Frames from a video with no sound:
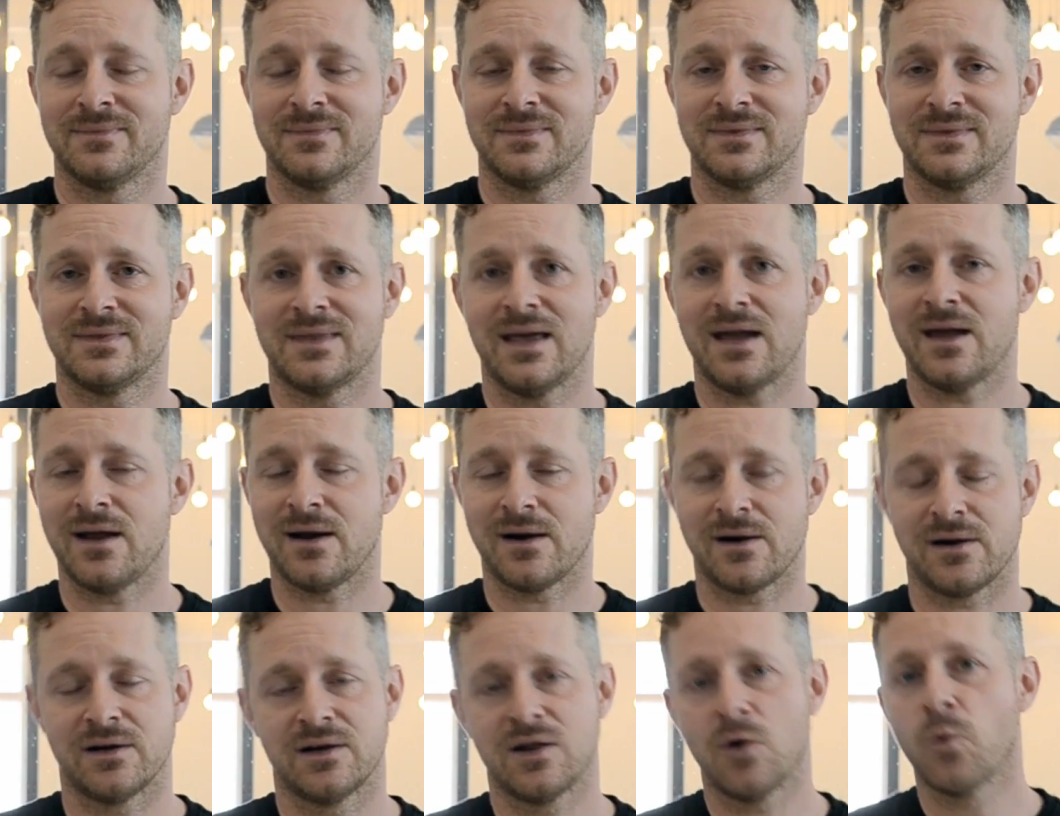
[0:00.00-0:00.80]

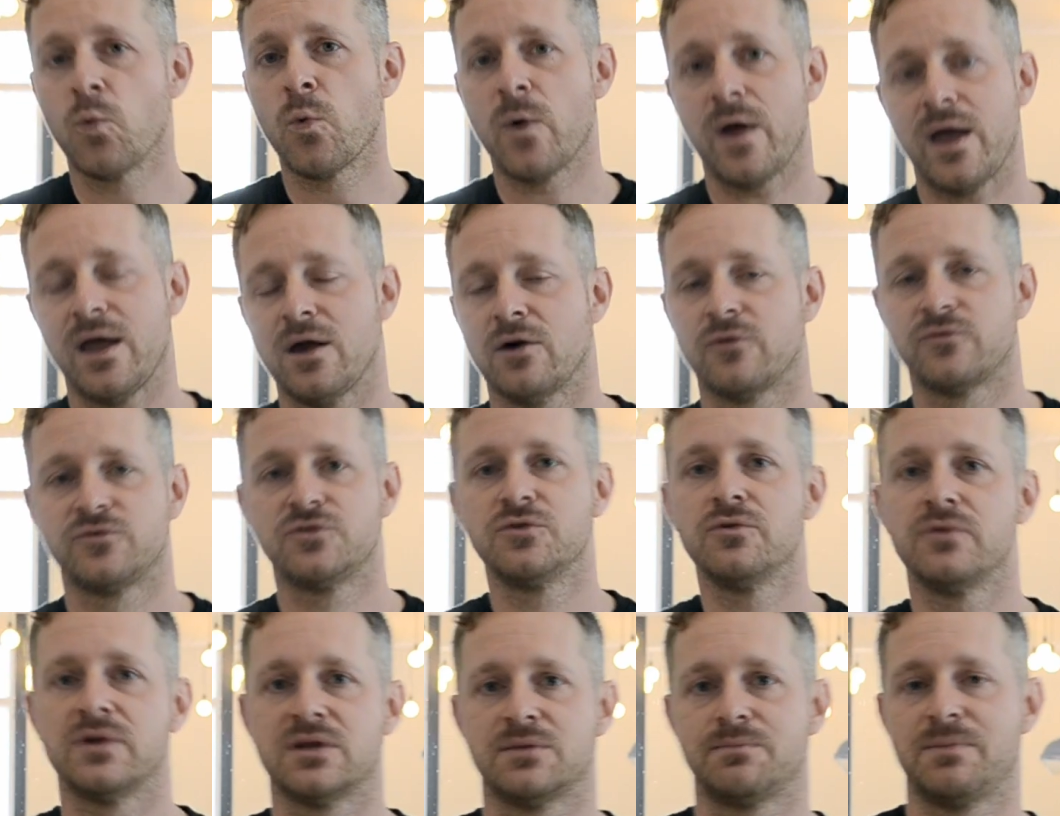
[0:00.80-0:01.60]
their way of
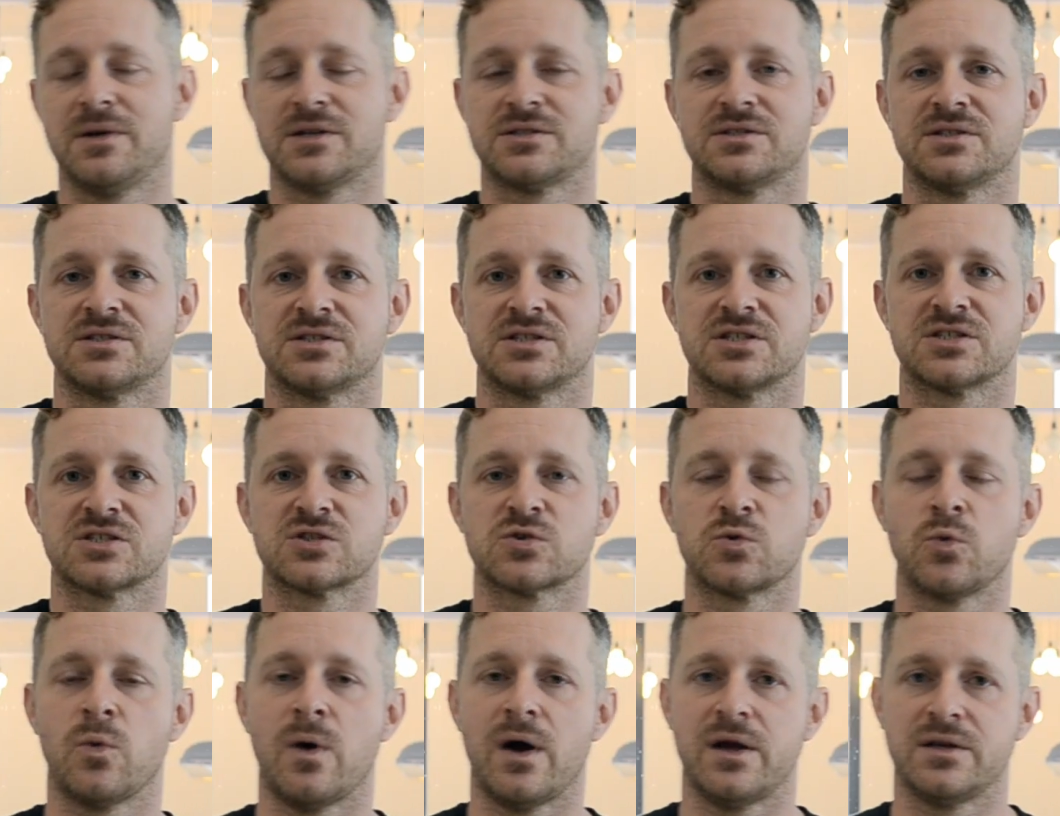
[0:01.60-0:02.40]
doing business is
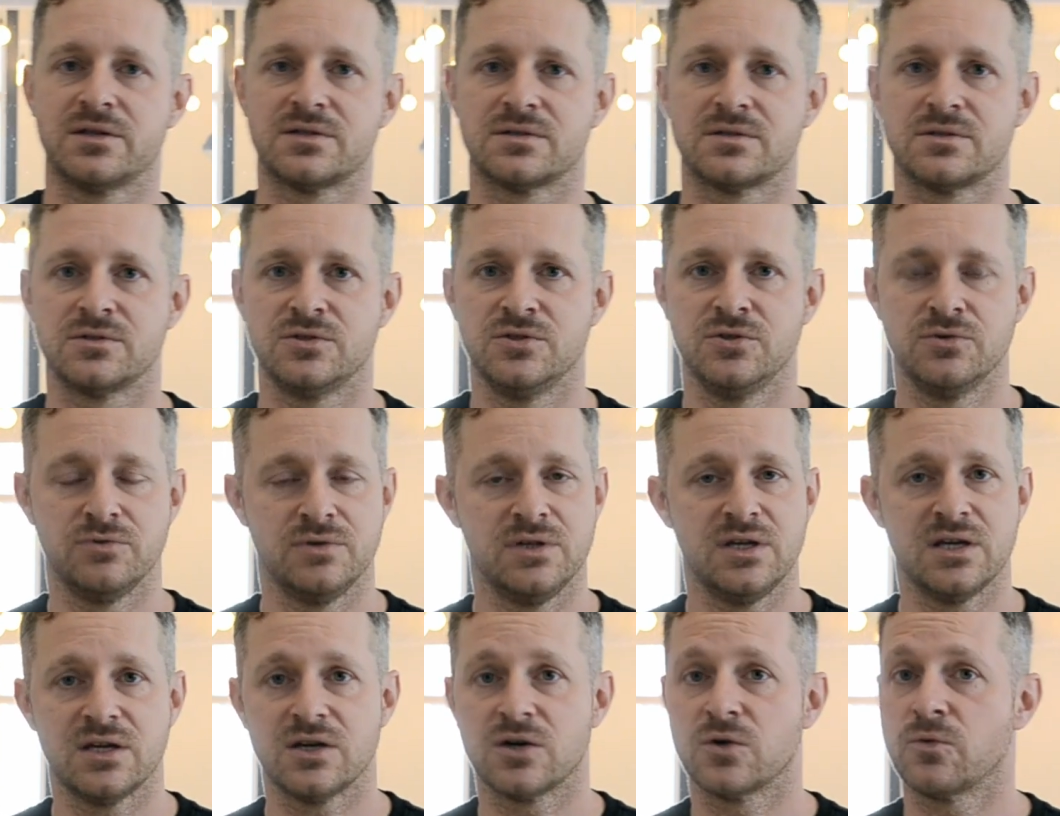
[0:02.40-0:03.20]
quite
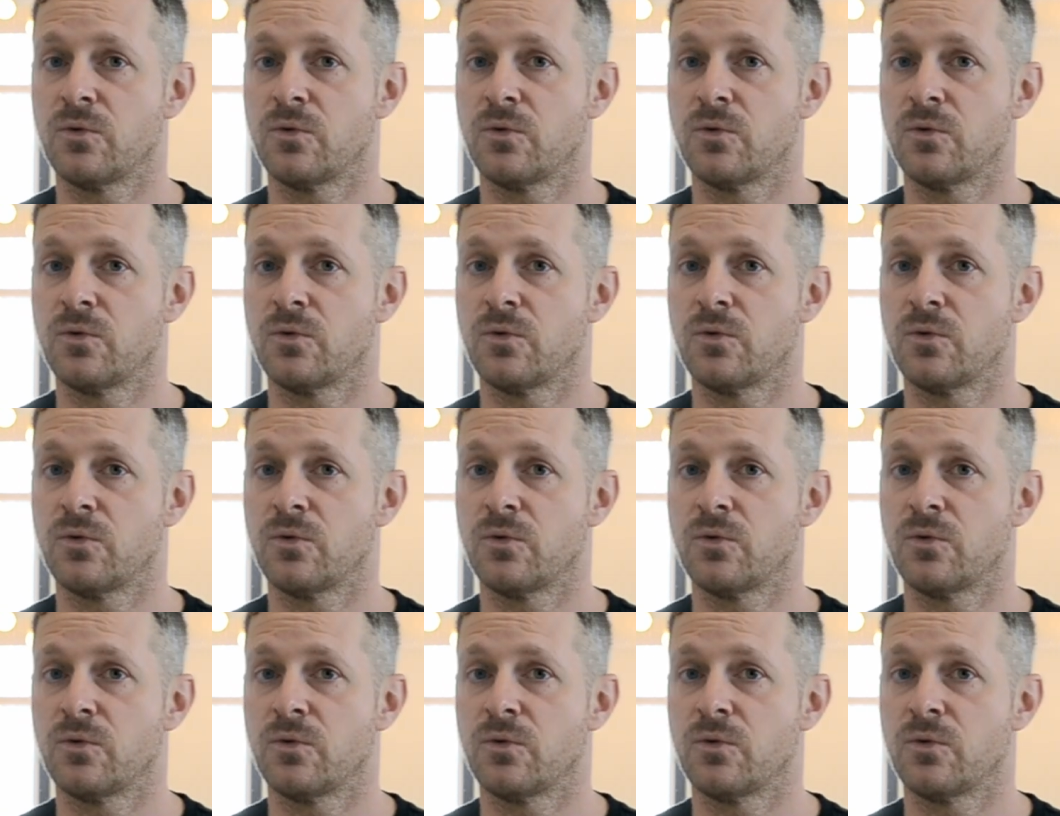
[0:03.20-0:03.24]
unique,